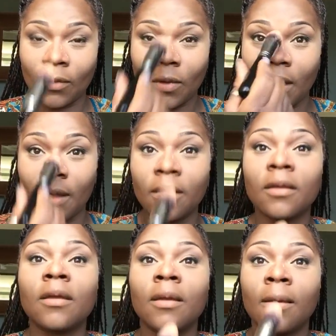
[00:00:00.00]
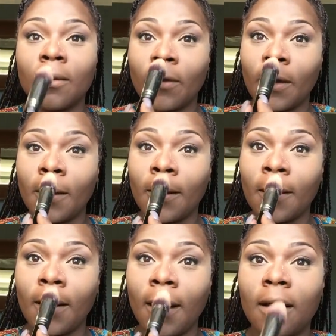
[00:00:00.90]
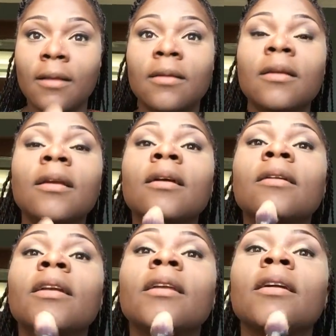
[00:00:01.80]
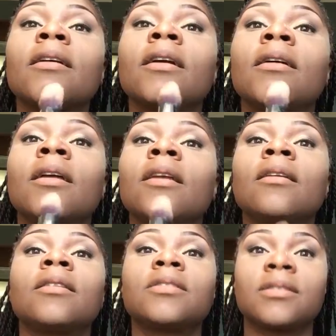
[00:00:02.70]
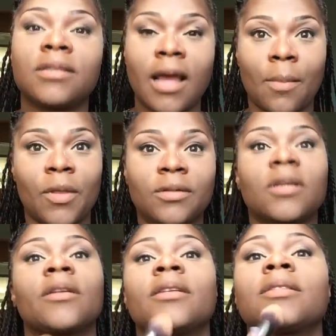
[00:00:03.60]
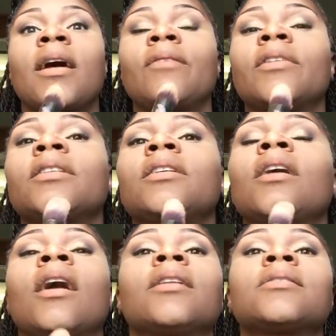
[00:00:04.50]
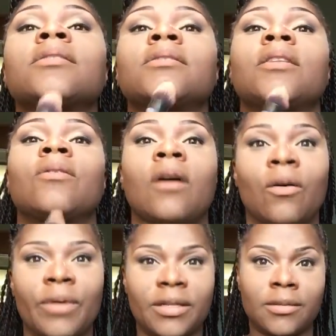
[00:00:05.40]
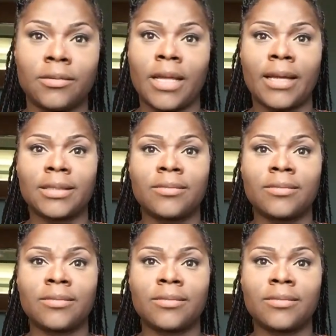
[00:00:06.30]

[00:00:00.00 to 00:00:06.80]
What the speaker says: Okay, right here and right here. You can just dab those areas. I really honestly don't always do that.